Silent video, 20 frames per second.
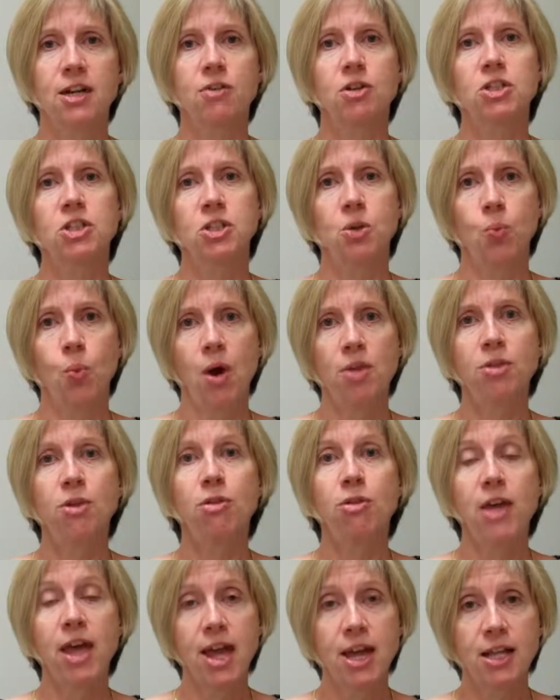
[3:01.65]
as to whether
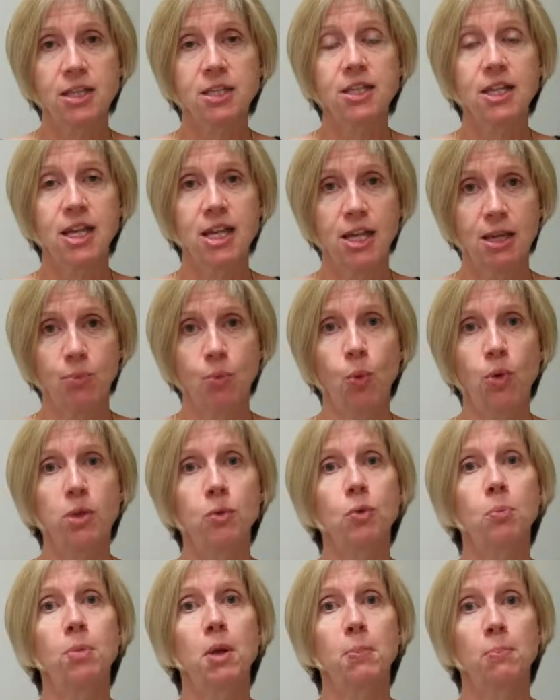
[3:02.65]
their team, whether it
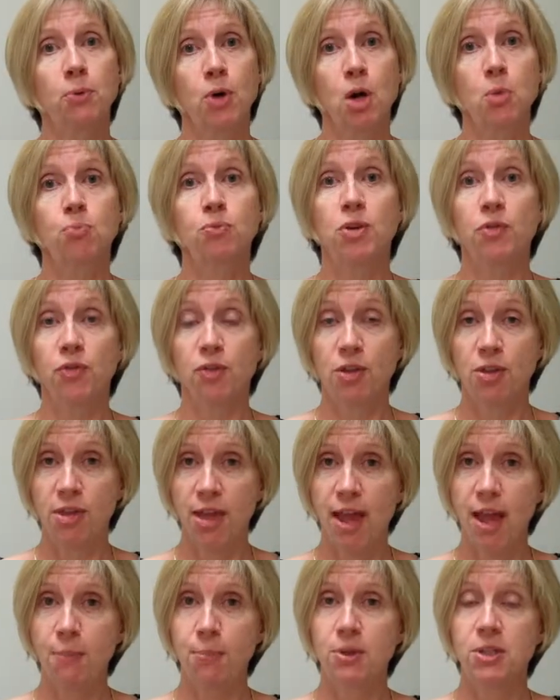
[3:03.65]
would be appropriate for
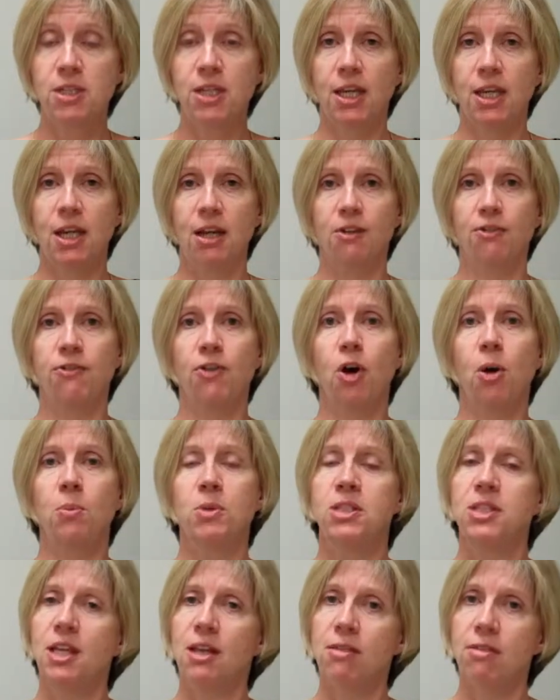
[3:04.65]
their particular
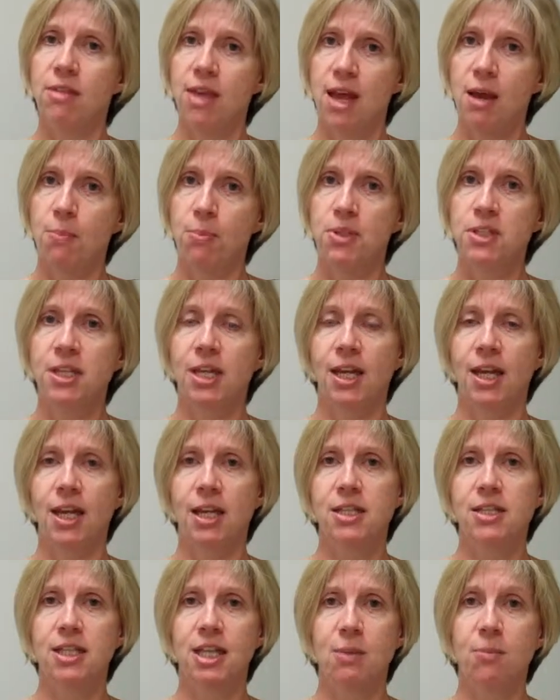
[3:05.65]
pharmacy and their
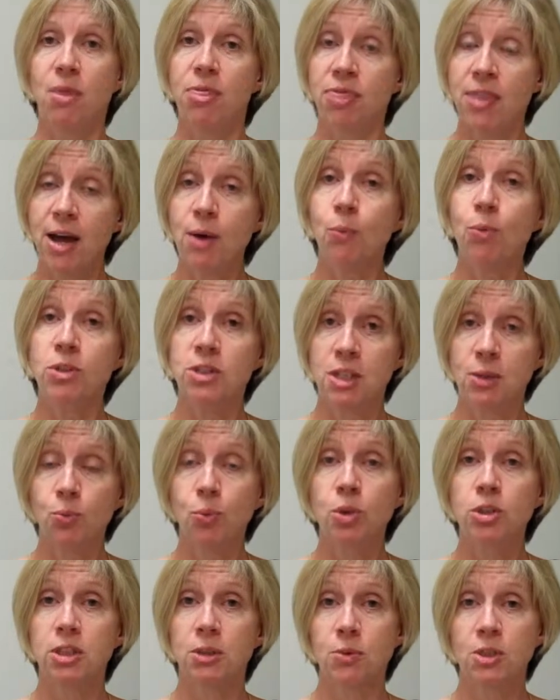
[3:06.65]
particular team, and that was
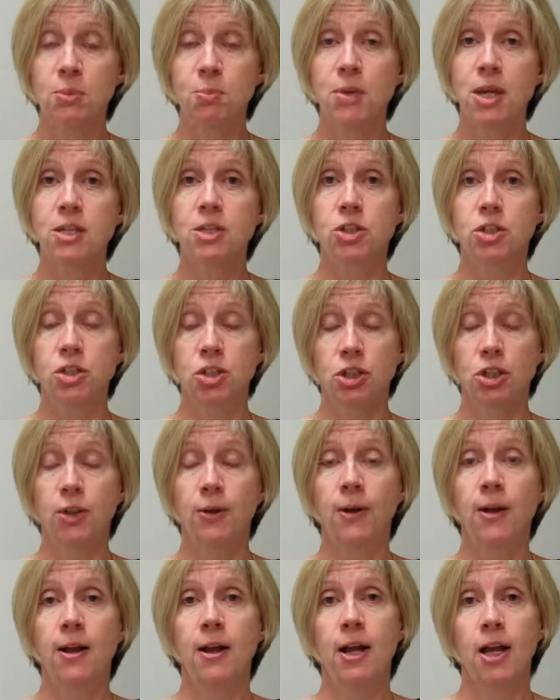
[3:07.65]
what it was meant
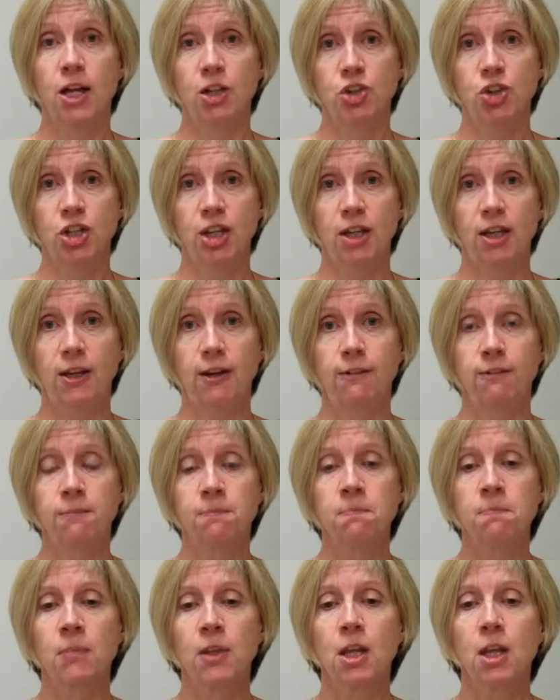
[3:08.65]
to achieve.
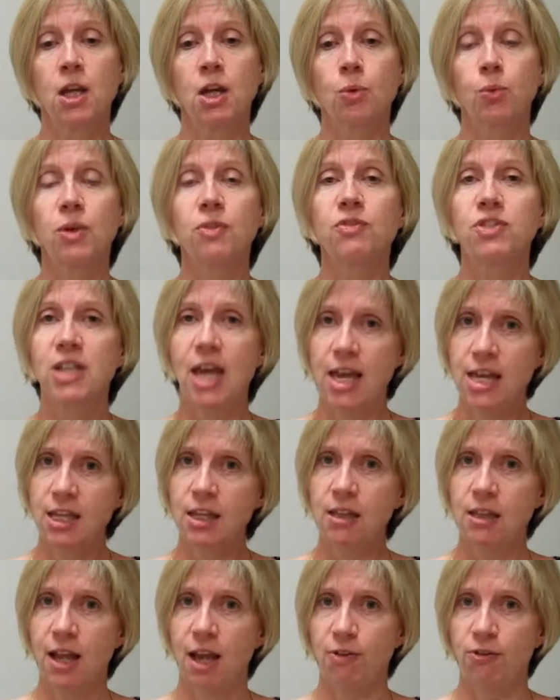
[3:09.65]
We've
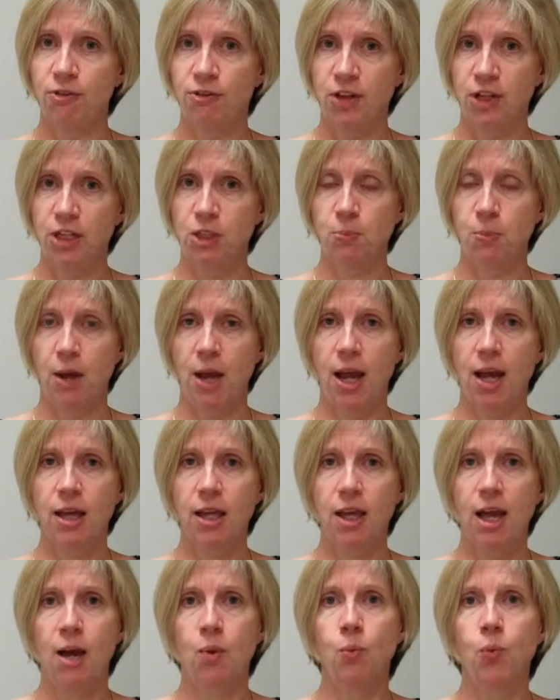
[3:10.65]
taken that
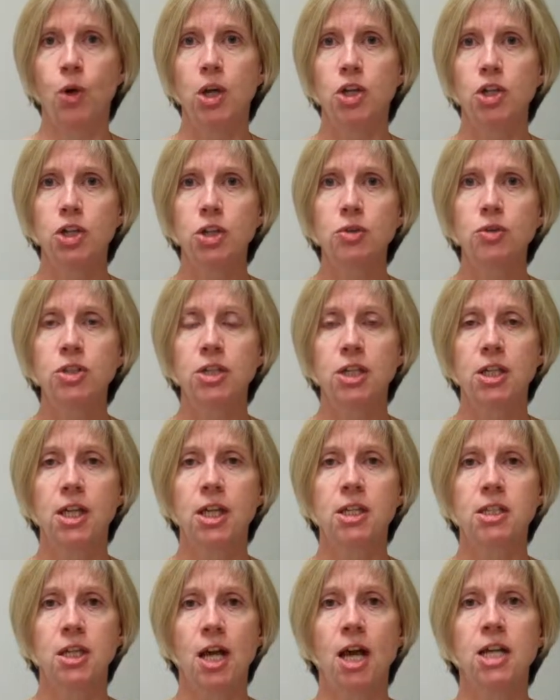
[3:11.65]
feedback and we're using
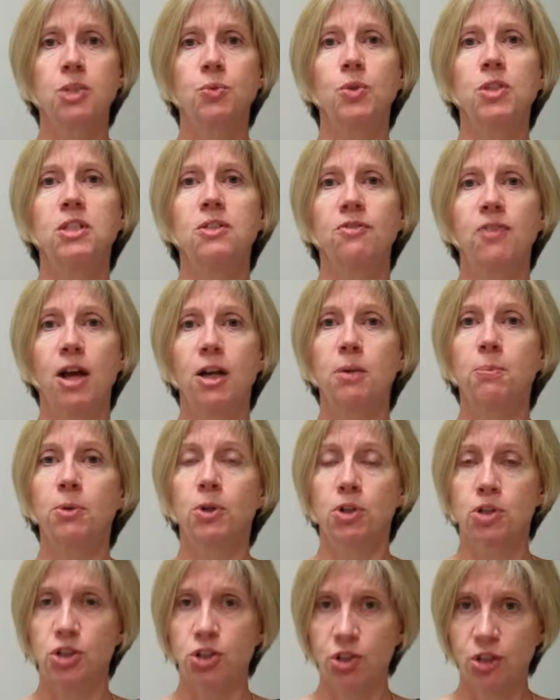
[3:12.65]
it as we develop
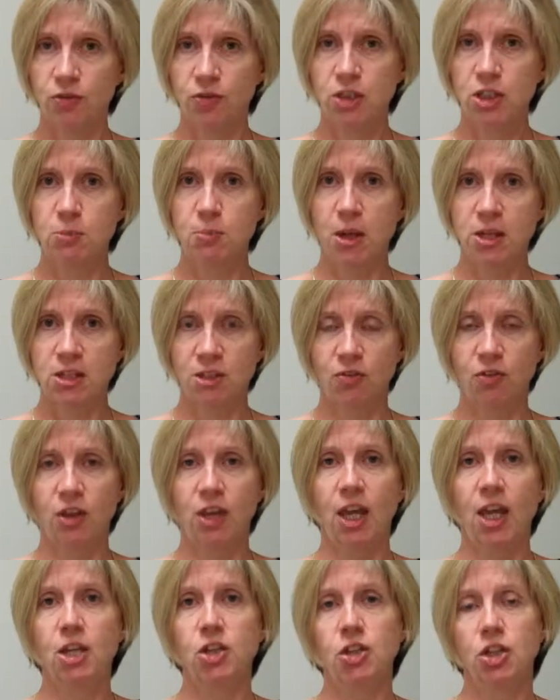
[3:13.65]
our service
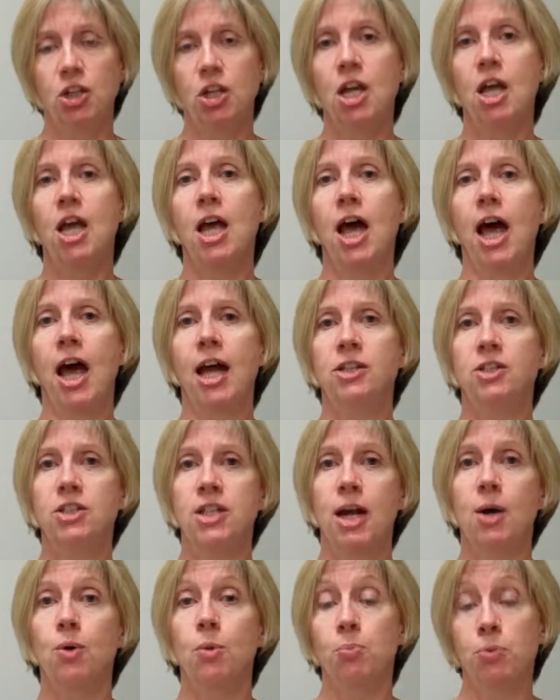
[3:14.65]
specification and
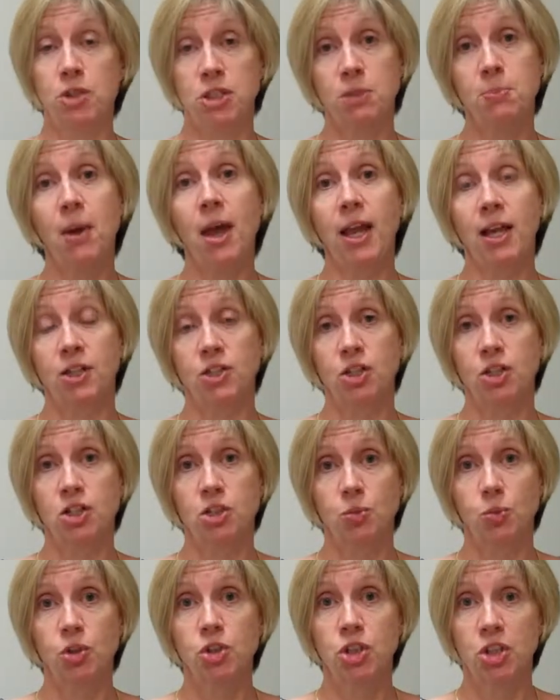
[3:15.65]
our
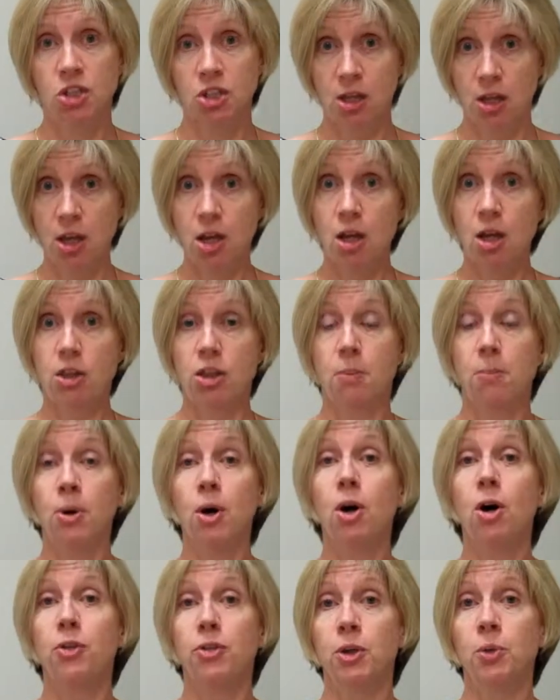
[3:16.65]
prospectus, which is the
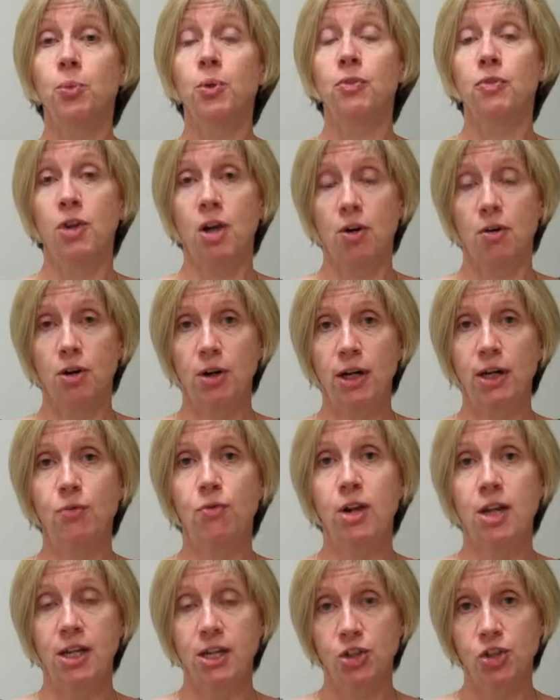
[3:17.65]
part that we've currently
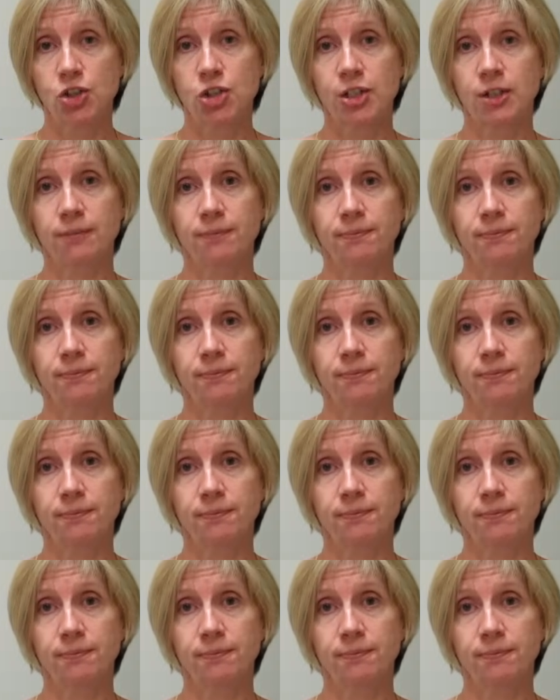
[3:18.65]
reached.